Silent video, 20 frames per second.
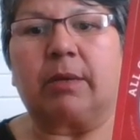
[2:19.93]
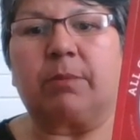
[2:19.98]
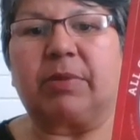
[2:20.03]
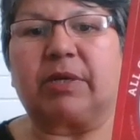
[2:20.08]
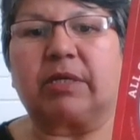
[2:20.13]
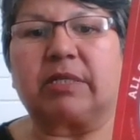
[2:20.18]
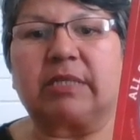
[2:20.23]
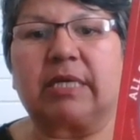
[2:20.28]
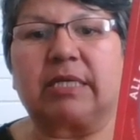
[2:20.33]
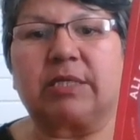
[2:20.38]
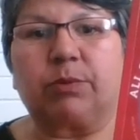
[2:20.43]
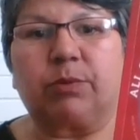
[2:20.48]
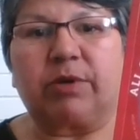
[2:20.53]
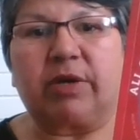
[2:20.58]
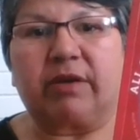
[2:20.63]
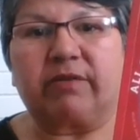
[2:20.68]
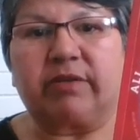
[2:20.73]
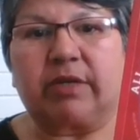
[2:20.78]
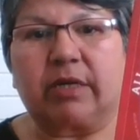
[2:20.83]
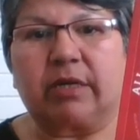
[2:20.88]
because that's where
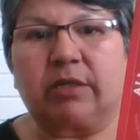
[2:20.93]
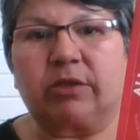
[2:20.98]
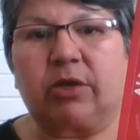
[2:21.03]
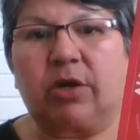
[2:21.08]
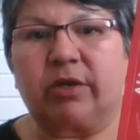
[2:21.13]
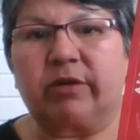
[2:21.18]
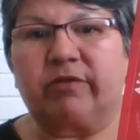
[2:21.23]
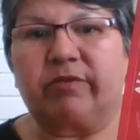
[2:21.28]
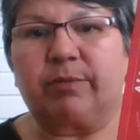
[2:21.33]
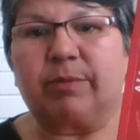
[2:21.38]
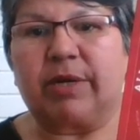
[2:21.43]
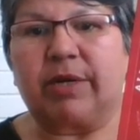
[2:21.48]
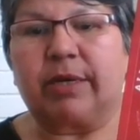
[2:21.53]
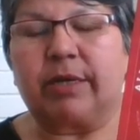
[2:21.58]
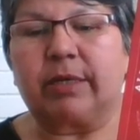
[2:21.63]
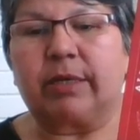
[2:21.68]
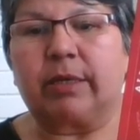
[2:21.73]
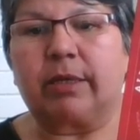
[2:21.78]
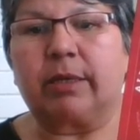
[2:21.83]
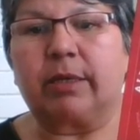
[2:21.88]
I've done a lot of
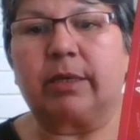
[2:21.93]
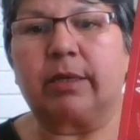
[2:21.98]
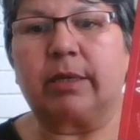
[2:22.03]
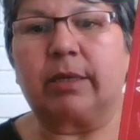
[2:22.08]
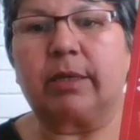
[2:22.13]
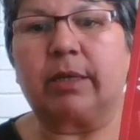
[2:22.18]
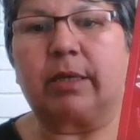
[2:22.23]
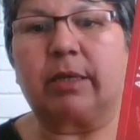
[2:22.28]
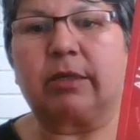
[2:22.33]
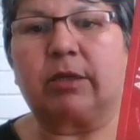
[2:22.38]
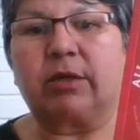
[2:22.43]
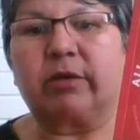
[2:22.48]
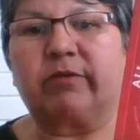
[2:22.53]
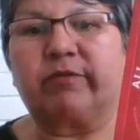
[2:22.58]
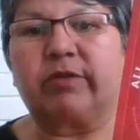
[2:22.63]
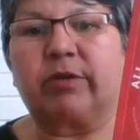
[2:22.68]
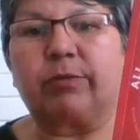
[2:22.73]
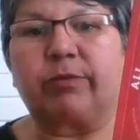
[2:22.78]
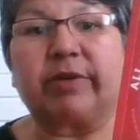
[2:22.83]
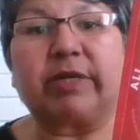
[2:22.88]

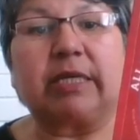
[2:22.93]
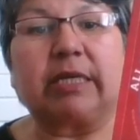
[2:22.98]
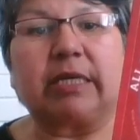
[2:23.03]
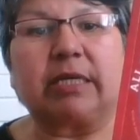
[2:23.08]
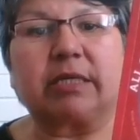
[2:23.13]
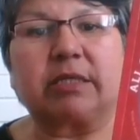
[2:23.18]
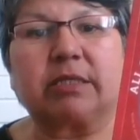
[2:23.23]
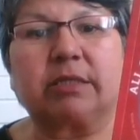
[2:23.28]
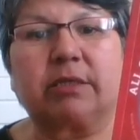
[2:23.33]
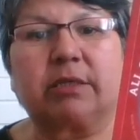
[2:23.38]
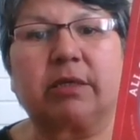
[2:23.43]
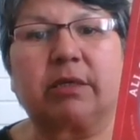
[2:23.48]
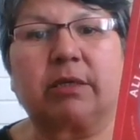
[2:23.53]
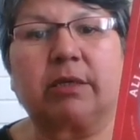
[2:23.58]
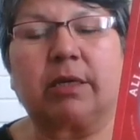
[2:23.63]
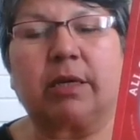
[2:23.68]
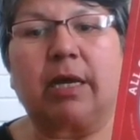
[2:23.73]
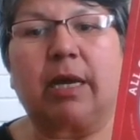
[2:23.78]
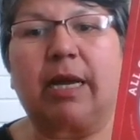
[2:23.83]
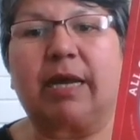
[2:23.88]
the readings.
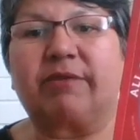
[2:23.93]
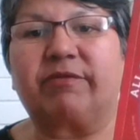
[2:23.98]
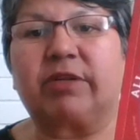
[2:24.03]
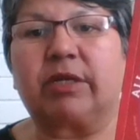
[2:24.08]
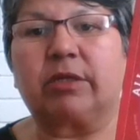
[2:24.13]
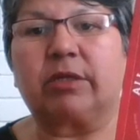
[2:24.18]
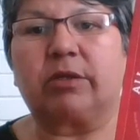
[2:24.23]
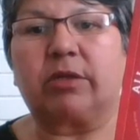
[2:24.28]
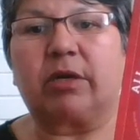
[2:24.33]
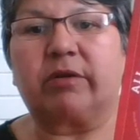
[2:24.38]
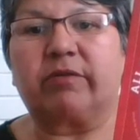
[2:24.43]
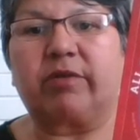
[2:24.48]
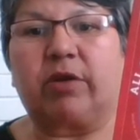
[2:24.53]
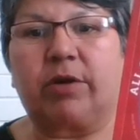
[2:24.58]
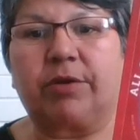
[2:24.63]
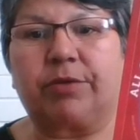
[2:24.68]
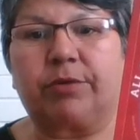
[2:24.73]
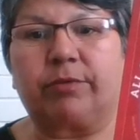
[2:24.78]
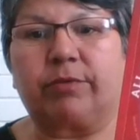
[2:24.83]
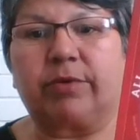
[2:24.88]
I've done a lot of
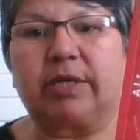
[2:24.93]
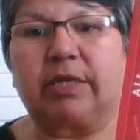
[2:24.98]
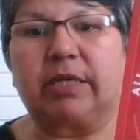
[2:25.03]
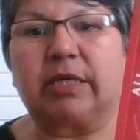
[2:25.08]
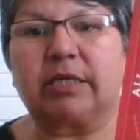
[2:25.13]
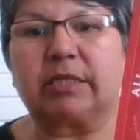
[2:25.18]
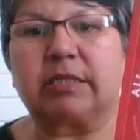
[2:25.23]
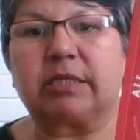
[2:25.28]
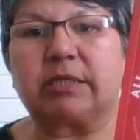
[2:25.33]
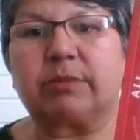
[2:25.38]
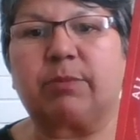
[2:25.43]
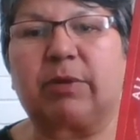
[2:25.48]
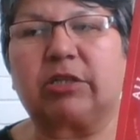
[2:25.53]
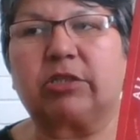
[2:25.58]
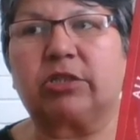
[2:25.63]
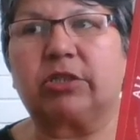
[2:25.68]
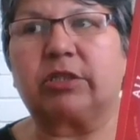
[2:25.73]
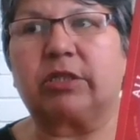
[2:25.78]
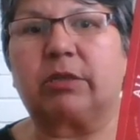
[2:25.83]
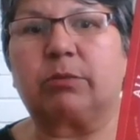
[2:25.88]
author readings,
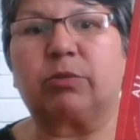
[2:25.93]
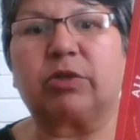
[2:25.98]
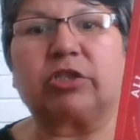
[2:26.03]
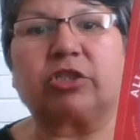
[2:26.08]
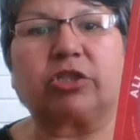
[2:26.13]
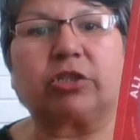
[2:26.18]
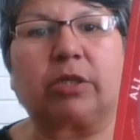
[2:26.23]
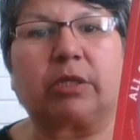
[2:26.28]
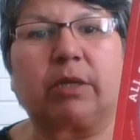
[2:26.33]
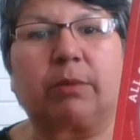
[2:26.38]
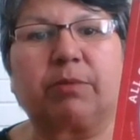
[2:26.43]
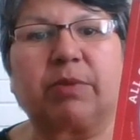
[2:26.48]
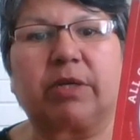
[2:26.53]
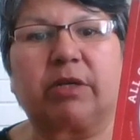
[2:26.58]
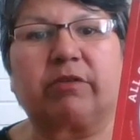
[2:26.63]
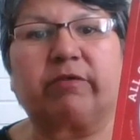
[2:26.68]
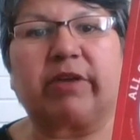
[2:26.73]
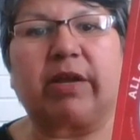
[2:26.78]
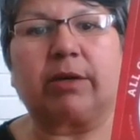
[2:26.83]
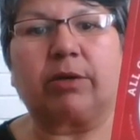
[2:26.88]
especially in British Columbia
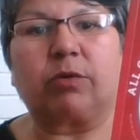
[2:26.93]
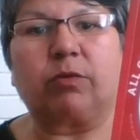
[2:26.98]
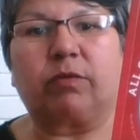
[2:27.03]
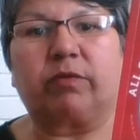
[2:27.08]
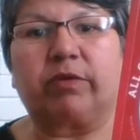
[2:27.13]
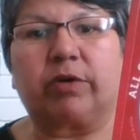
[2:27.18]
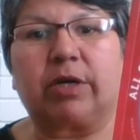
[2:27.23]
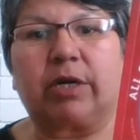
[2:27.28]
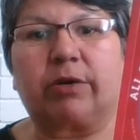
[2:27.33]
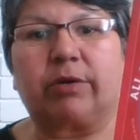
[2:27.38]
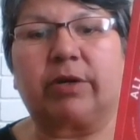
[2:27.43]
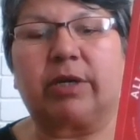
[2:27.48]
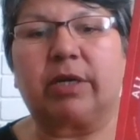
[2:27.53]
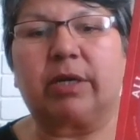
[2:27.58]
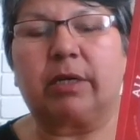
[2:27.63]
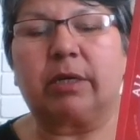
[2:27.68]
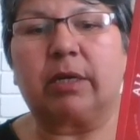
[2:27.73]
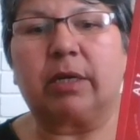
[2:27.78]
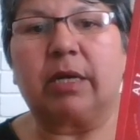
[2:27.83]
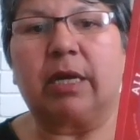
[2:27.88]
and Vancouver
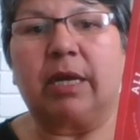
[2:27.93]
area.